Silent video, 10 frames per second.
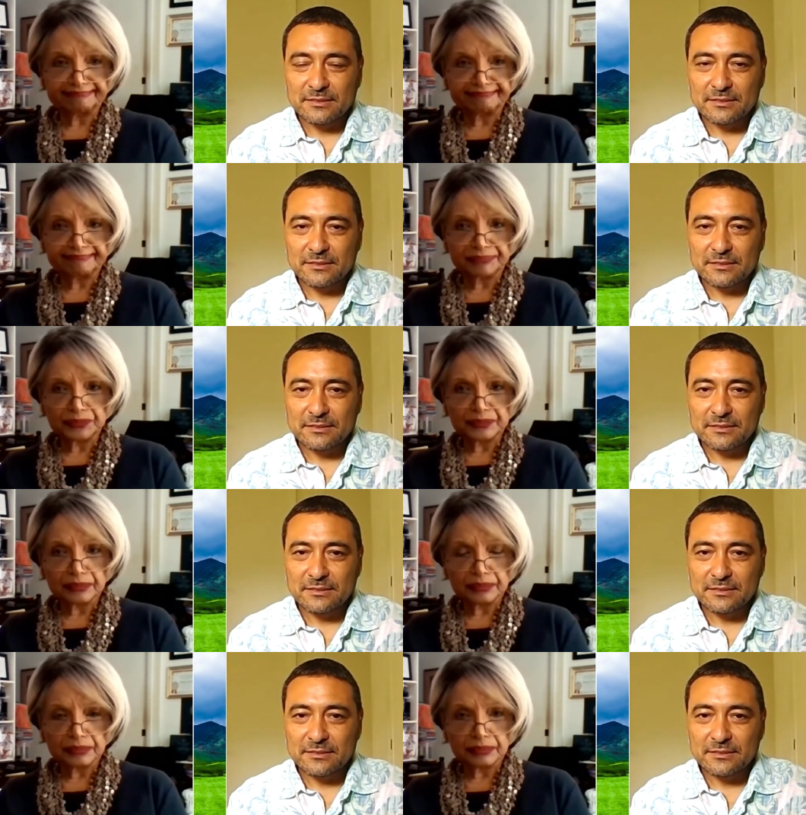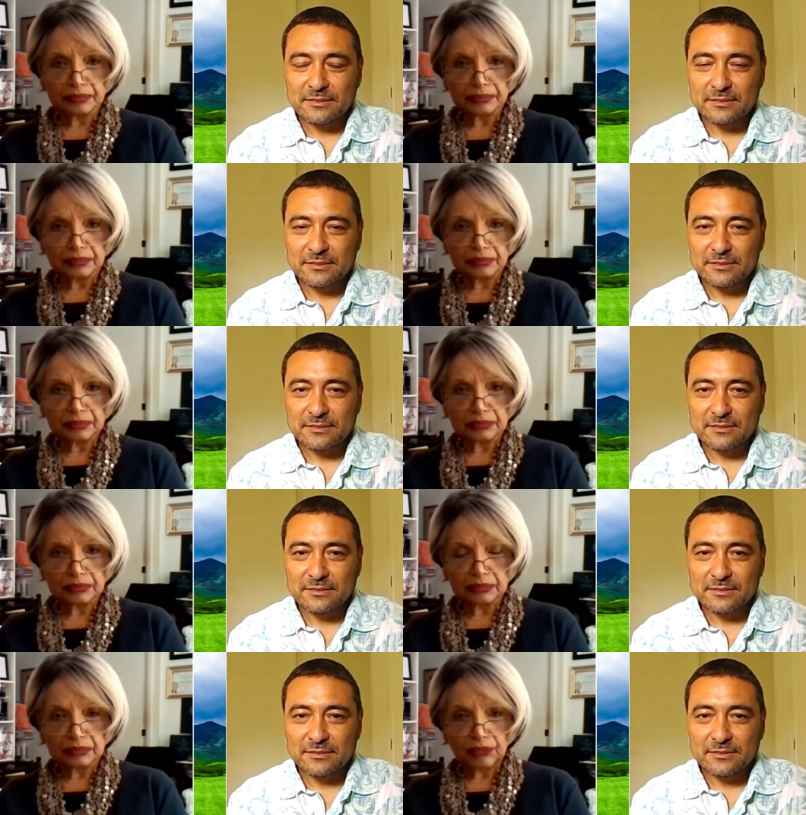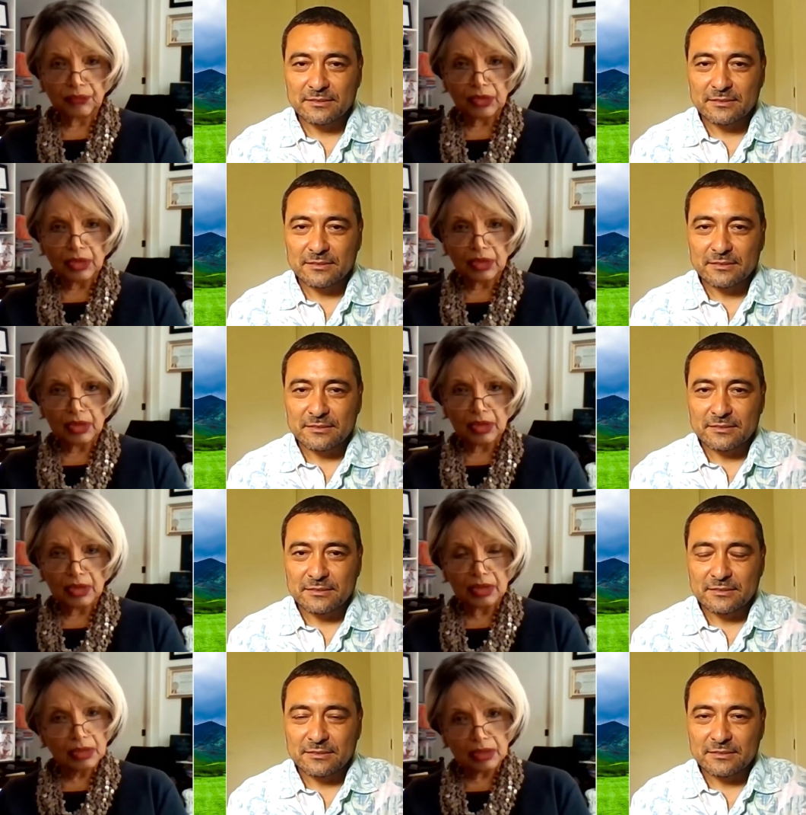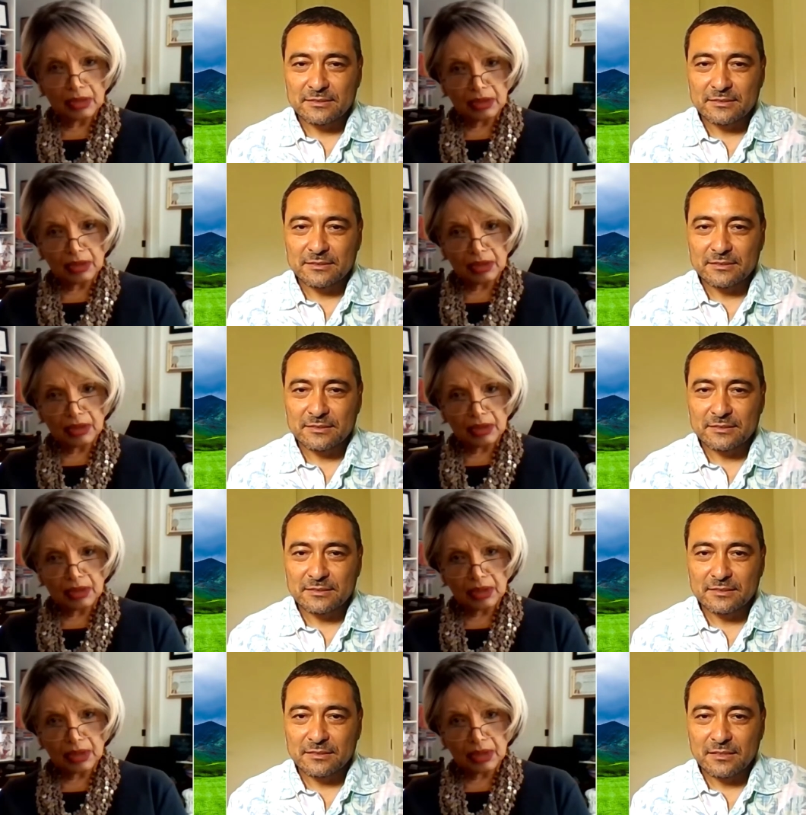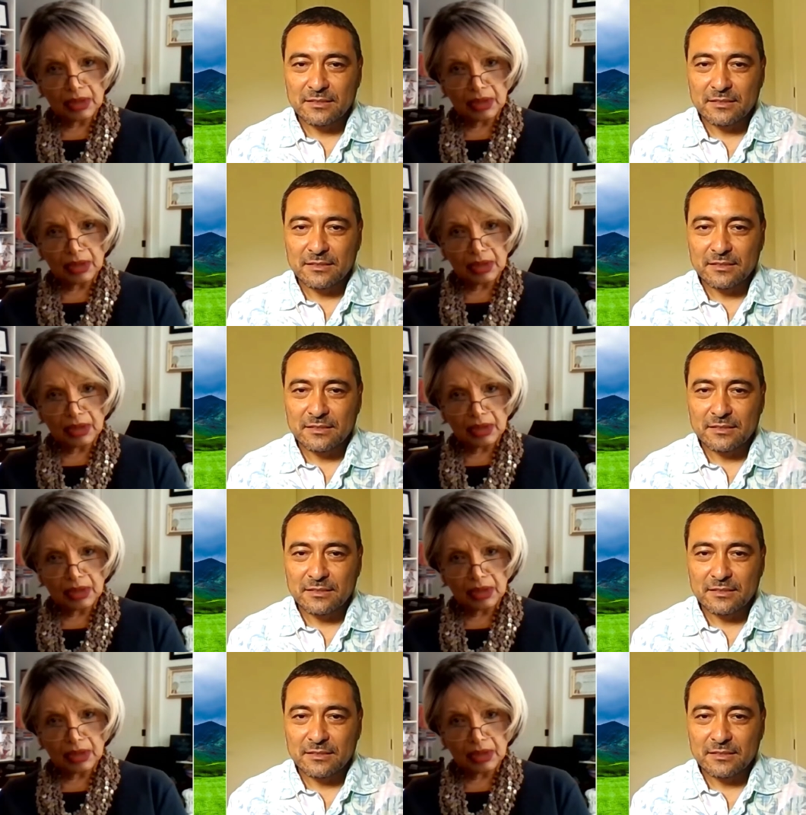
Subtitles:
(no one is talking)